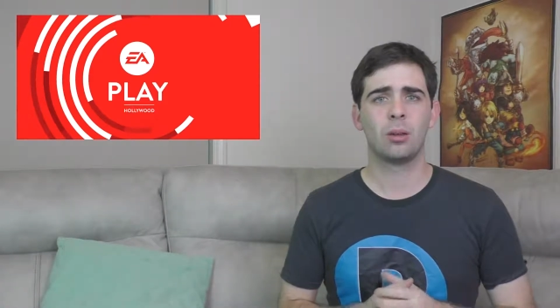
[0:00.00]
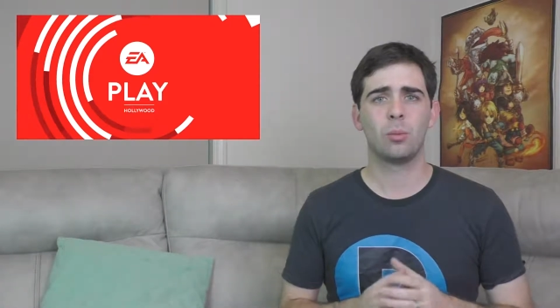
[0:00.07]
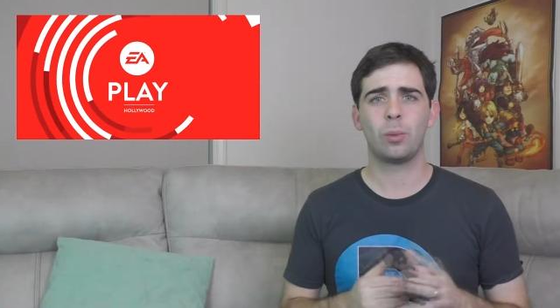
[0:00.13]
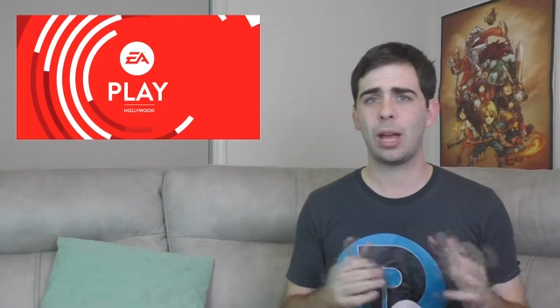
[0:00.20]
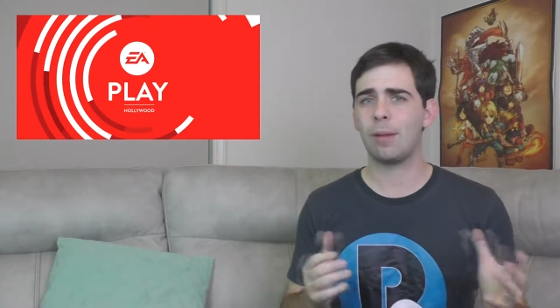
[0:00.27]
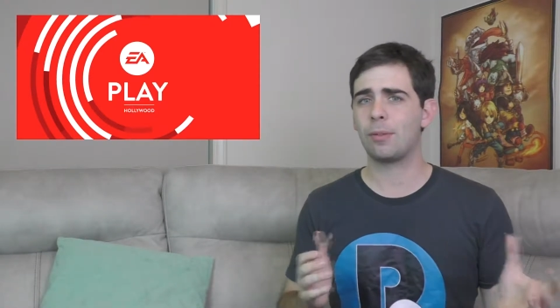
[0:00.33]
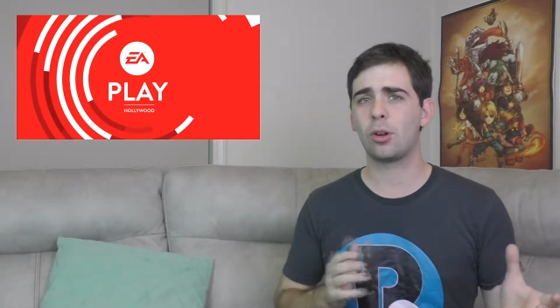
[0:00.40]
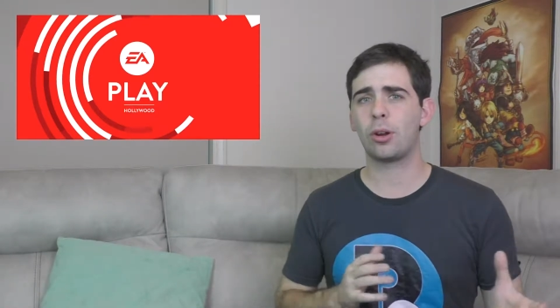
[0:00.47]

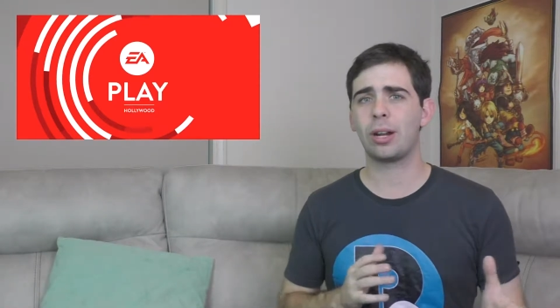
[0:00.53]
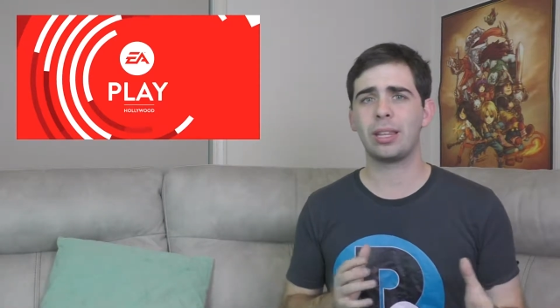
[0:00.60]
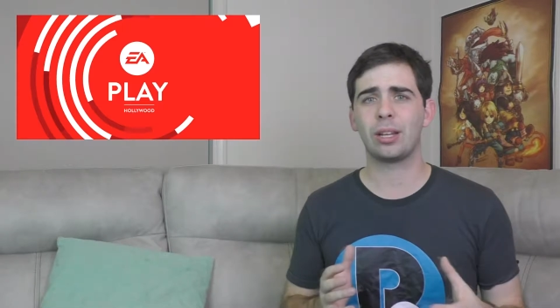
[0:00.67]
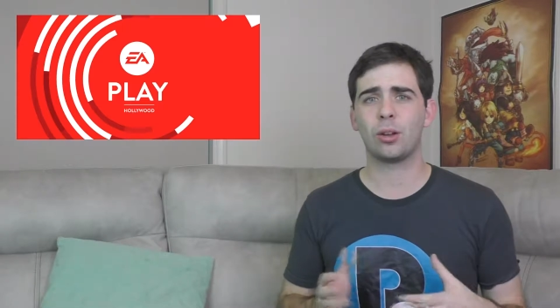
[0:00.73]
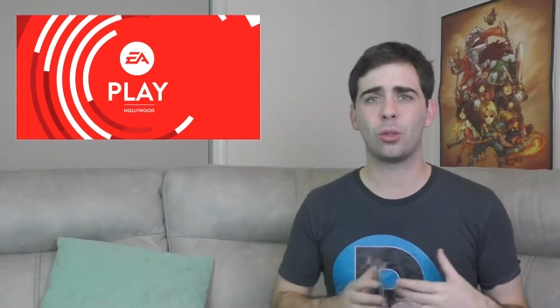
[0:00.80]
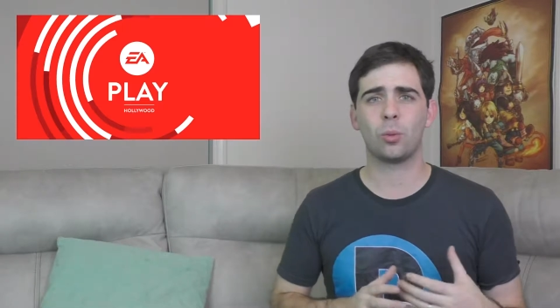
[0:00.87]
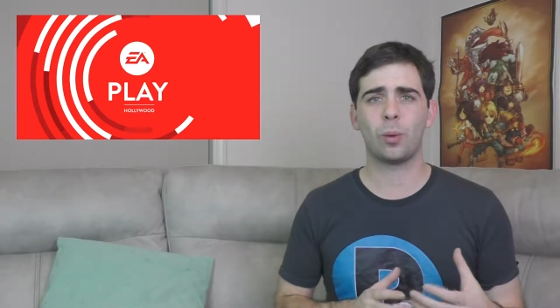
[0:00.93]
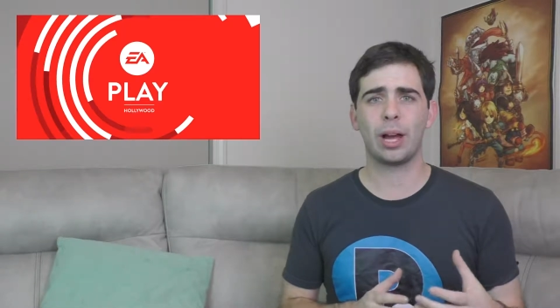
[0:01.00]
We haven't got anything
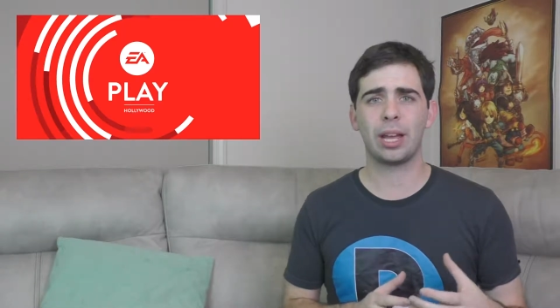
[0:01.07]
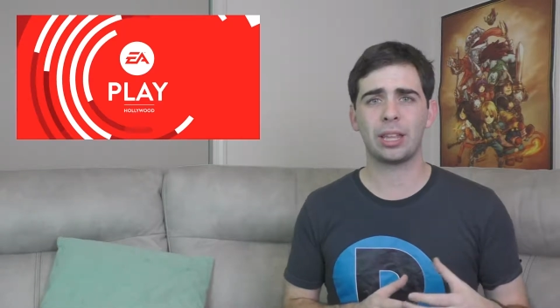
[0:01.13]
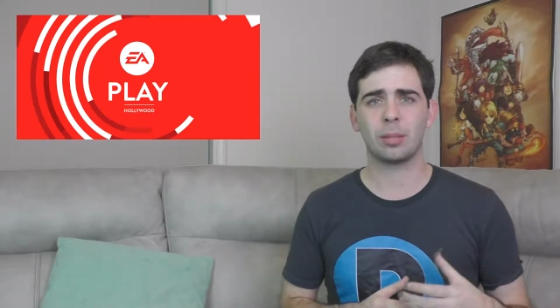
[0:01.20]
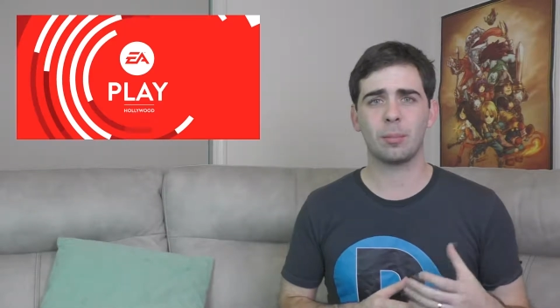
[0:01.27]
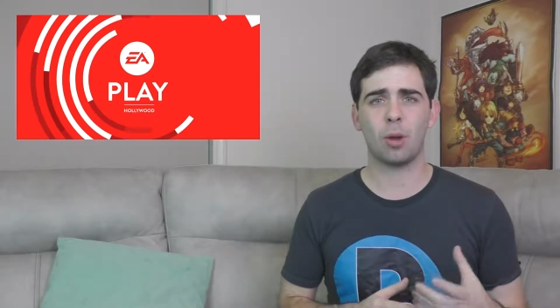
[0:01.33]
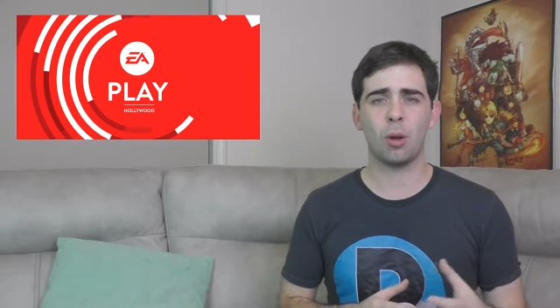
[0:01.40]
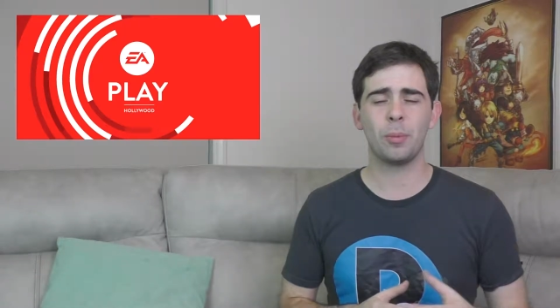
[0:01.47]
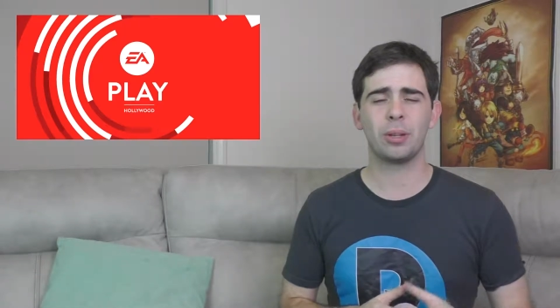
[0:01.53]
on the way at the
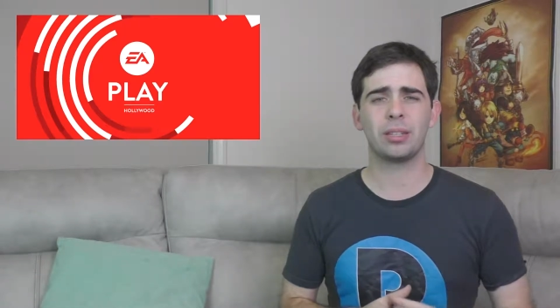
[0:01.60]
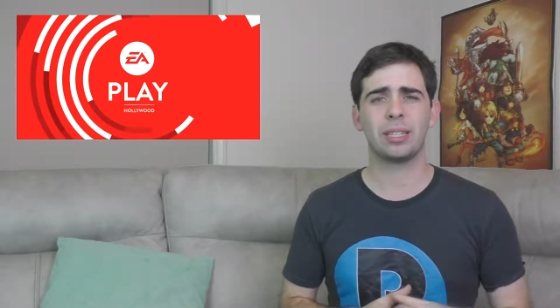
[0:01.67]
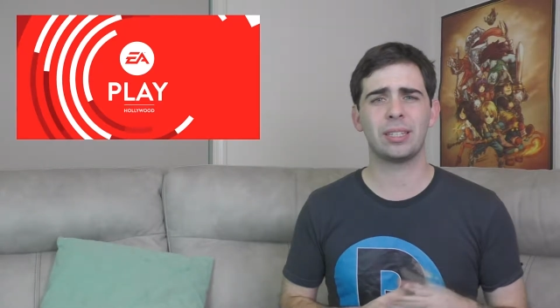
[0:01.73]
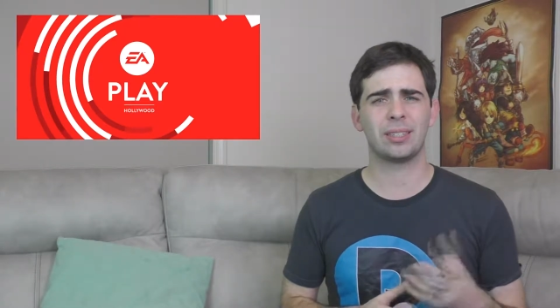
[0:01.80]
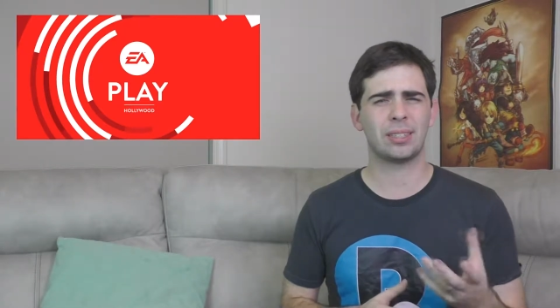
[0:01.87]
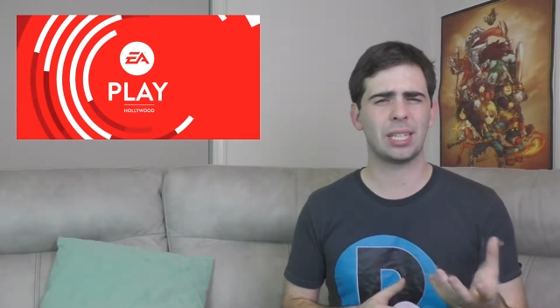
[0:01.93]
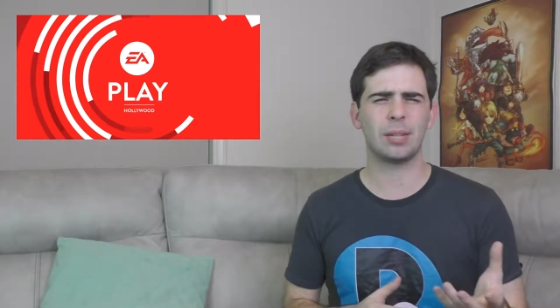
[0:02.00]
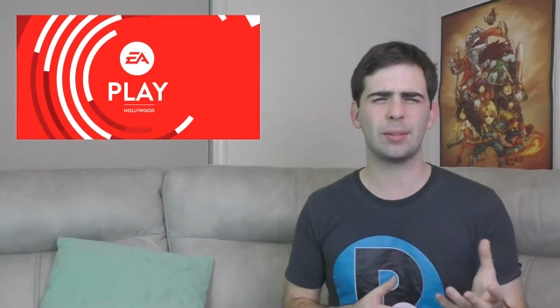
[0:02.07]
moment. There's
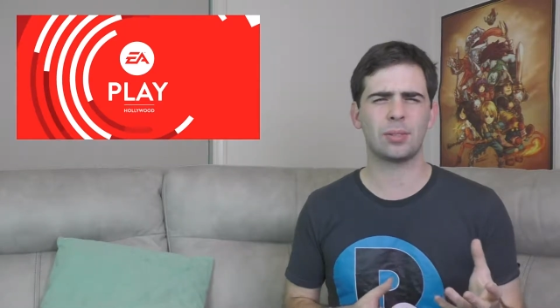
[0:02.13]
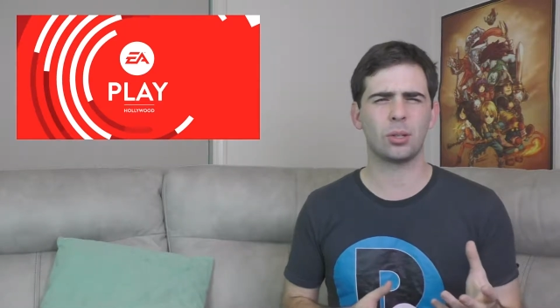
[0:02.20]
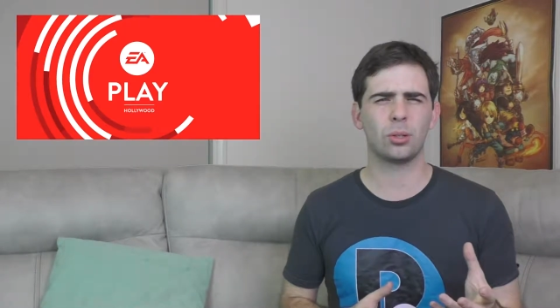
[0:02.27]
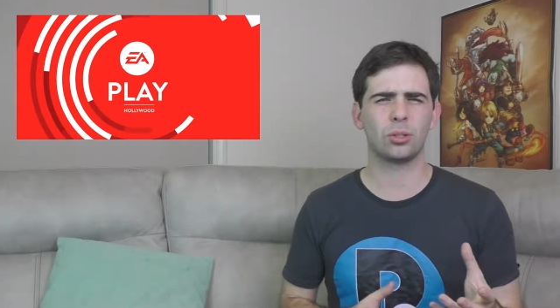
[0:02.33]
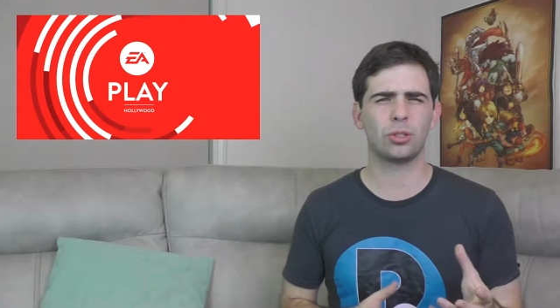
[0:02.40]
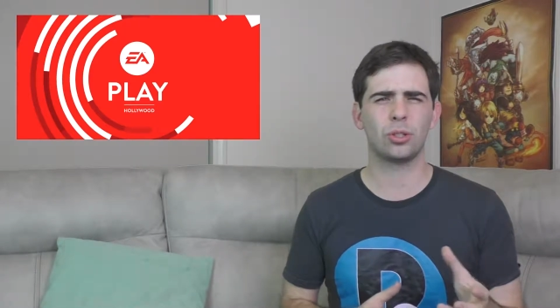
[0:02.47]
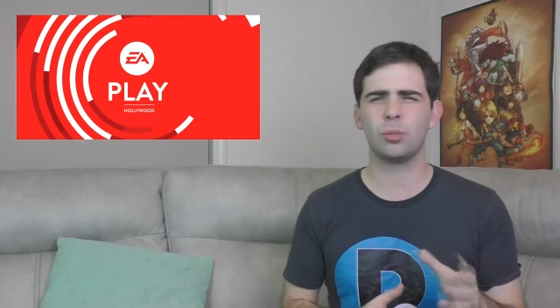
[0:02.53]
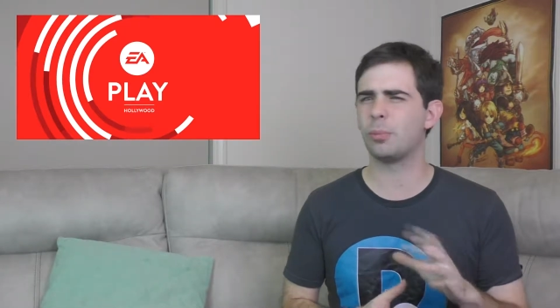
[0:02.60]
Sea of
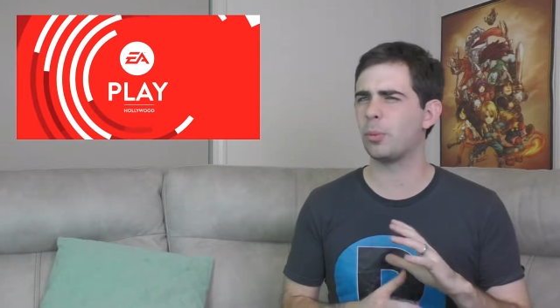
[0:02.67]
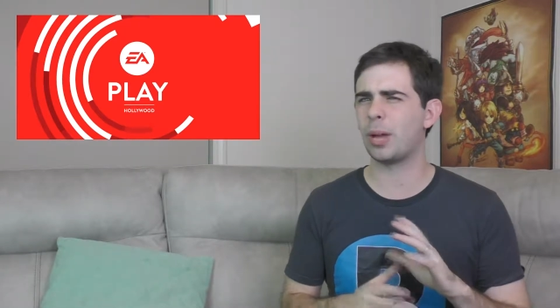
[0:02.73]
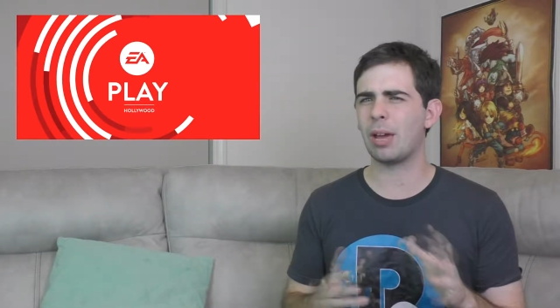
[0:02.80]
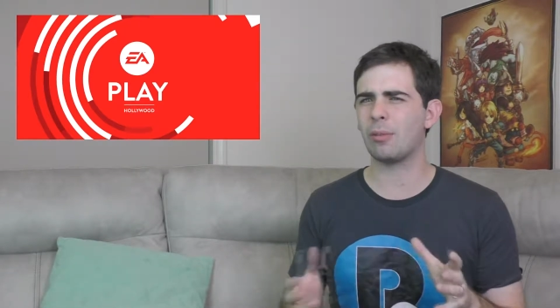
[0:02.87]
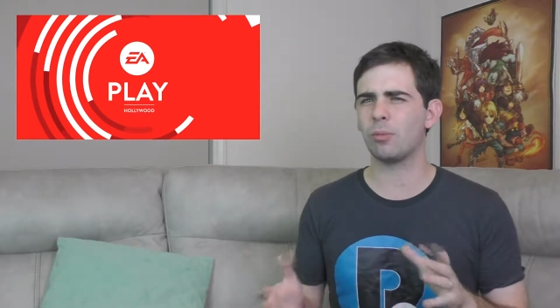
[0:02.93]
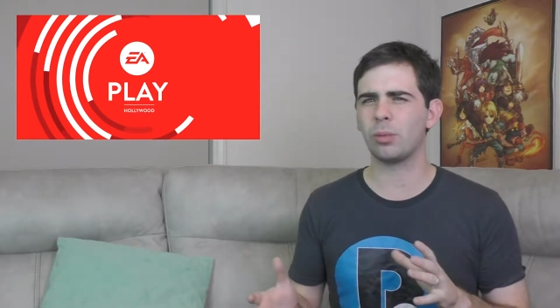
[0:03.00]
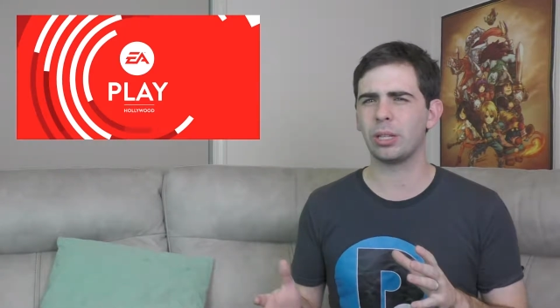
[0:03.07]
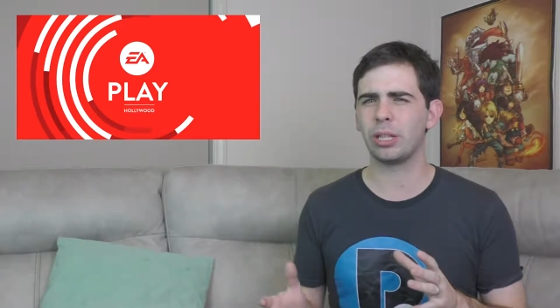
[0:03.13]
Solitude, but we
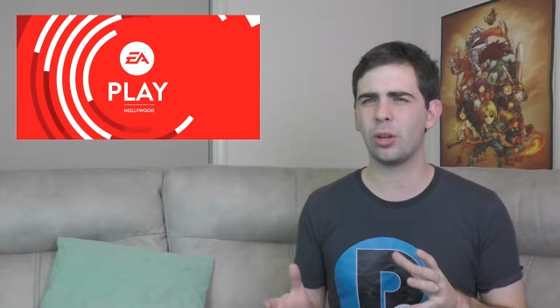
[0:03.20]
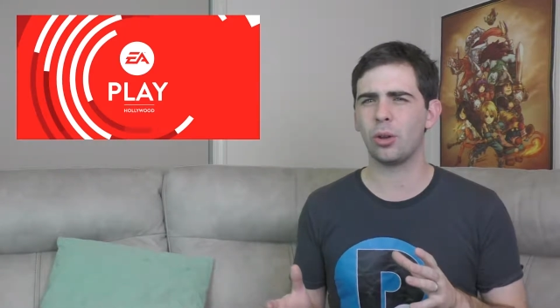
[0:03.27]
haven't really